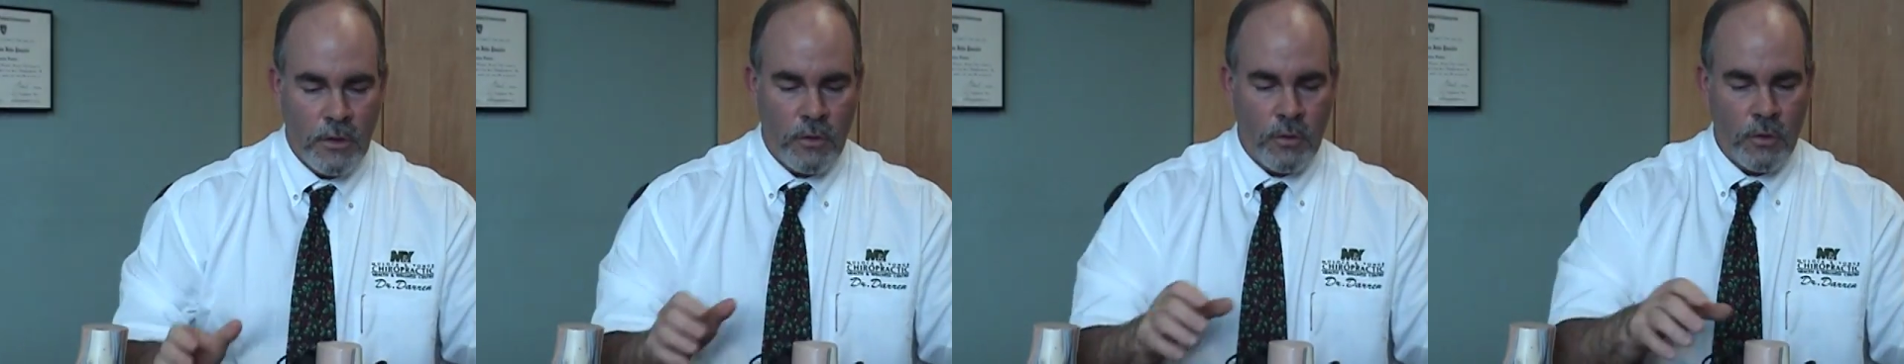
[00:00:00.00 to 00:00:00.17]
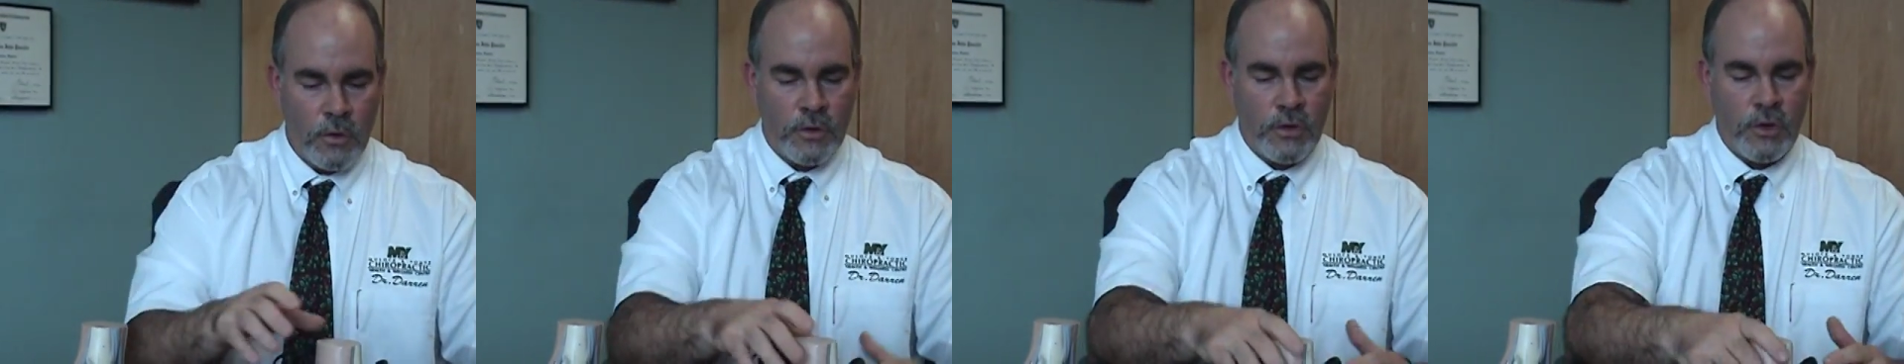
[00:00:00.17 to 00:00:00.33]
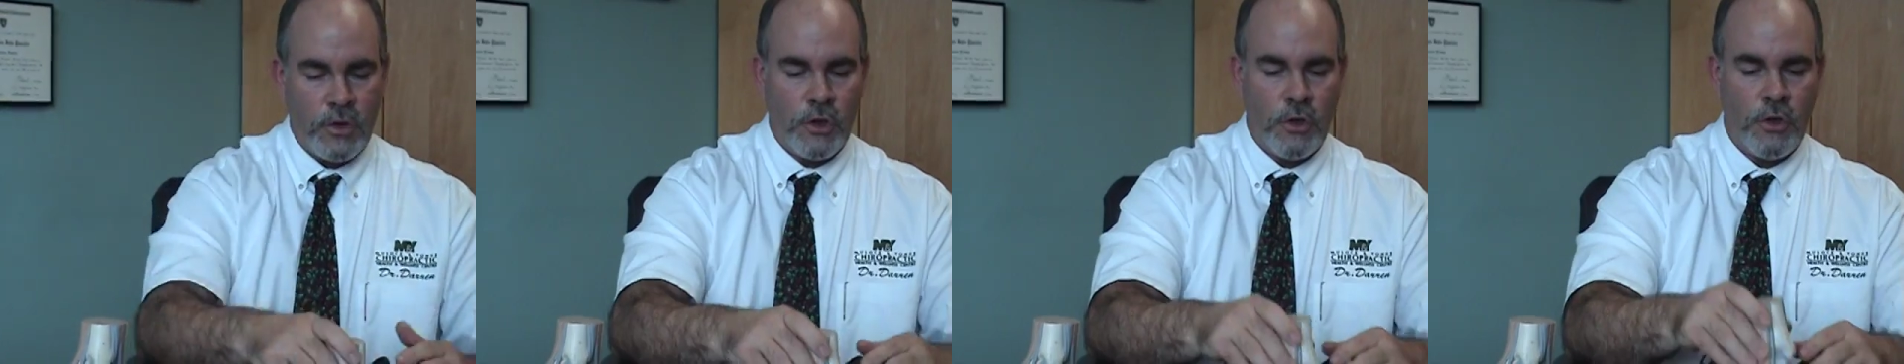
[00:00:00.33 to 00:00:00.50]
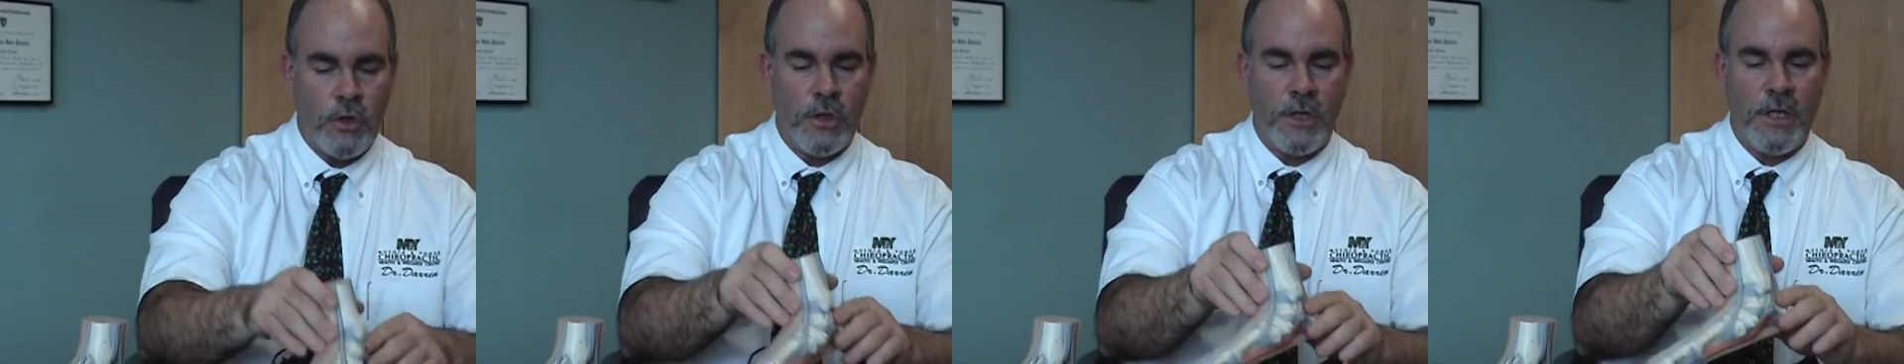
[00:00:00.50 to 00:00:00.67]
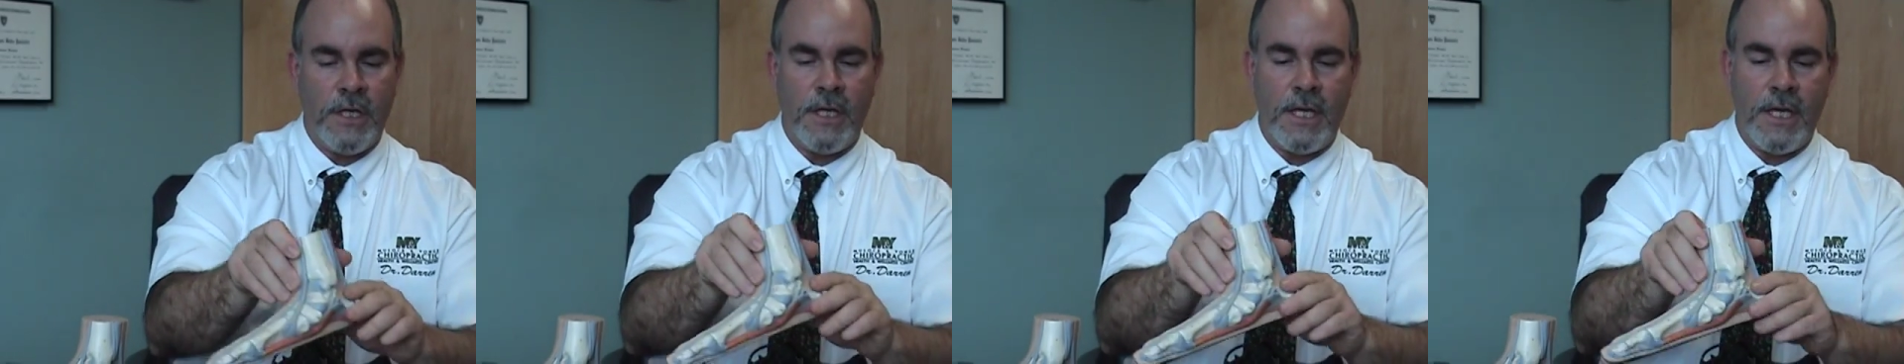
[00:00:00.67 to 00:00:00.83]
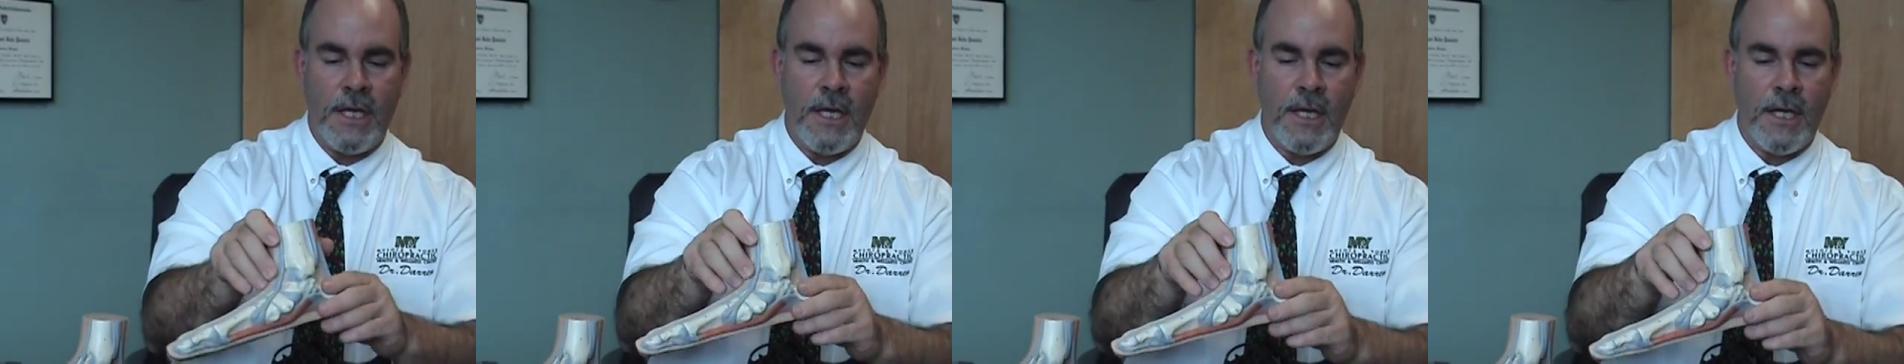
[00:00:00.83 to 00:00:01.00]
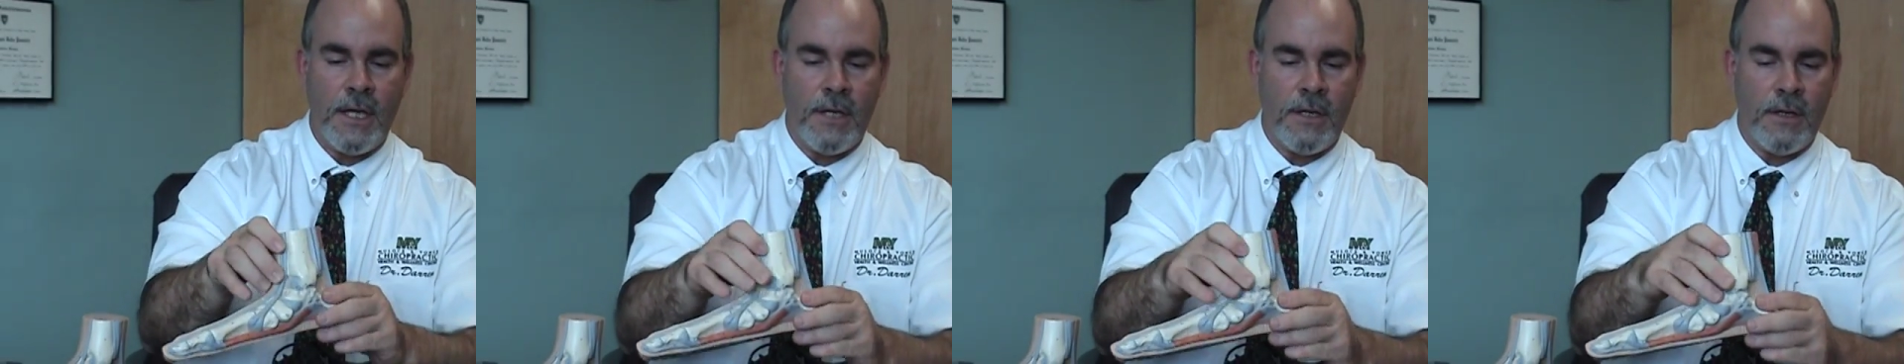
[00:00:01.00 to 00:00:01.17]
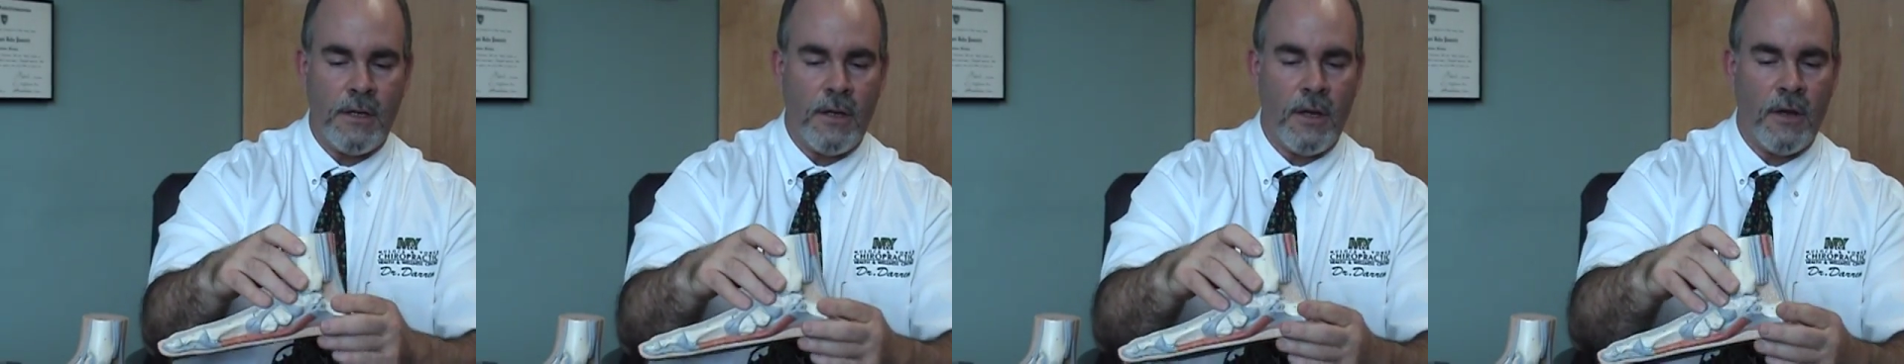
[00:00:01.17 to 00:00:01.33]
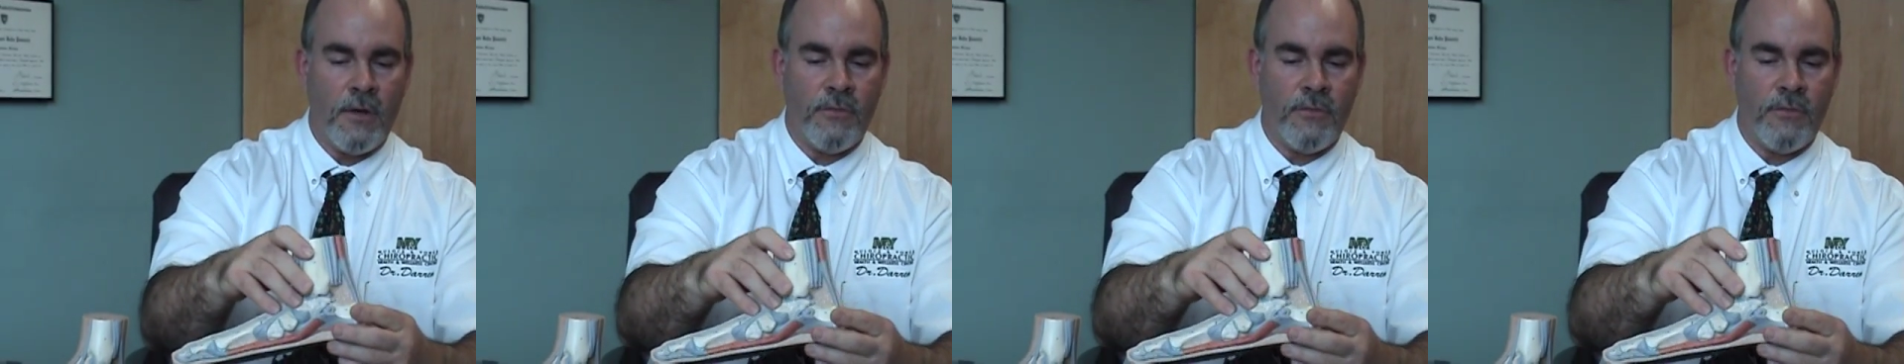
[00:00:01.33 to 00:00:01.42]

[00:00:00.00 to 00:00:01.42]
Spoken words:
or turning in